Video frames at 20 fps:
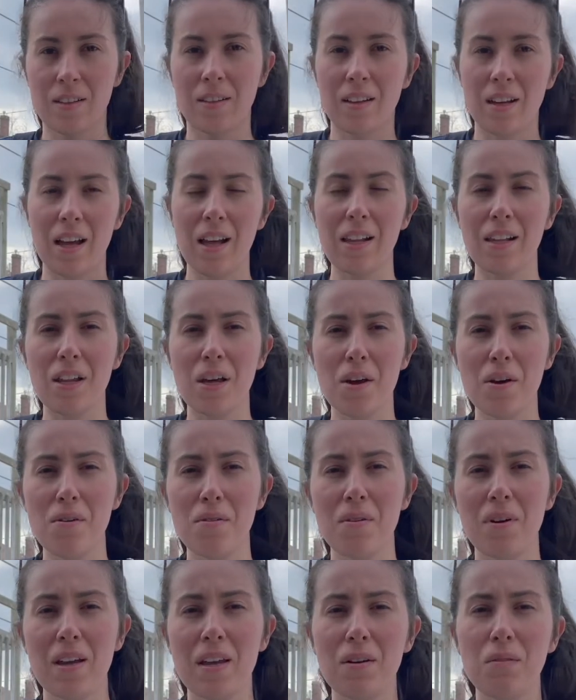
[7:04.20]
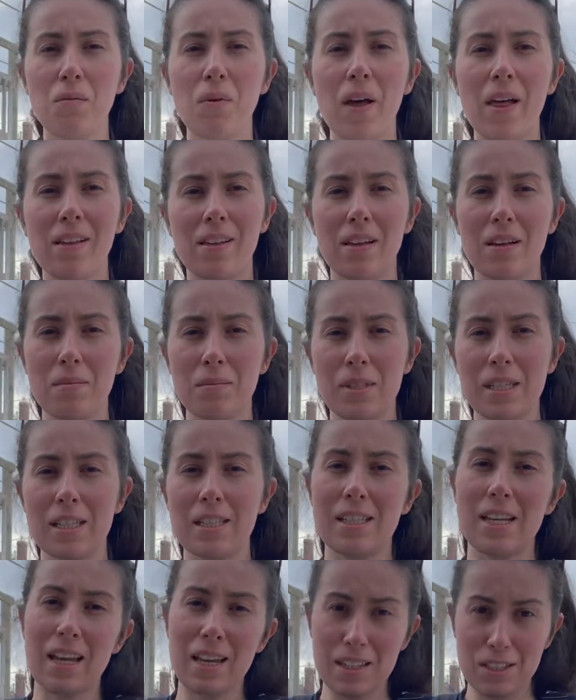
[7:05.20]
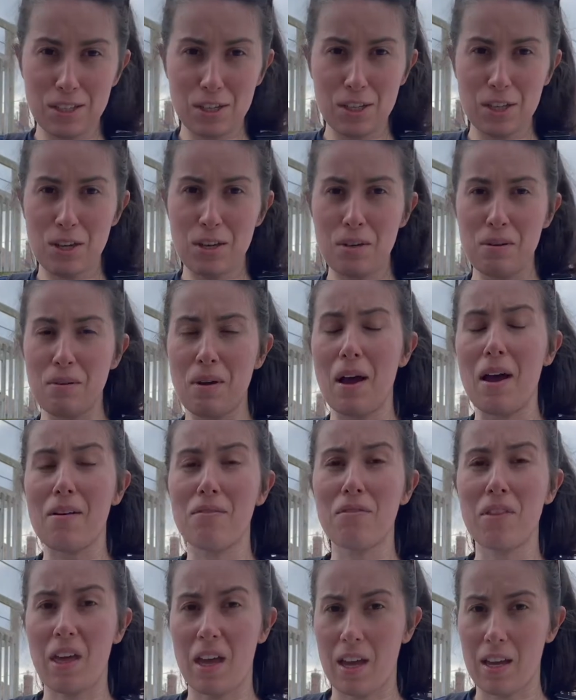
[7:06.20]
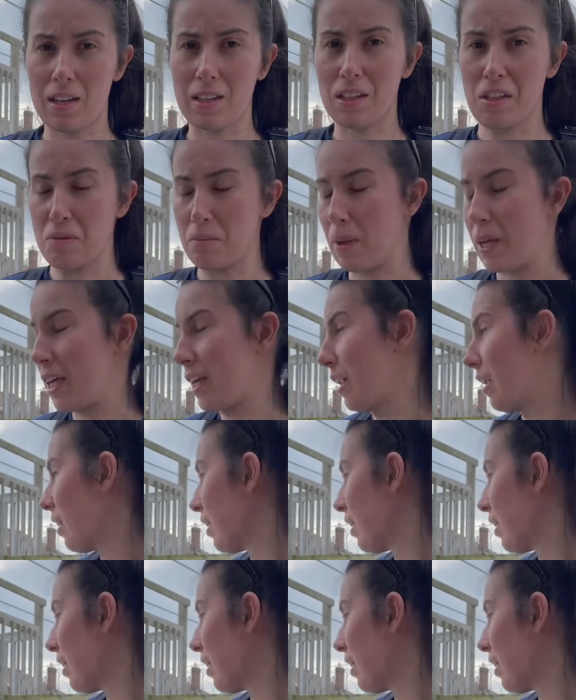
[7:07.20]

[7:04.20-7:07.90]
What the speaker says: Hello and welcome to day 2 of the Igloo Build.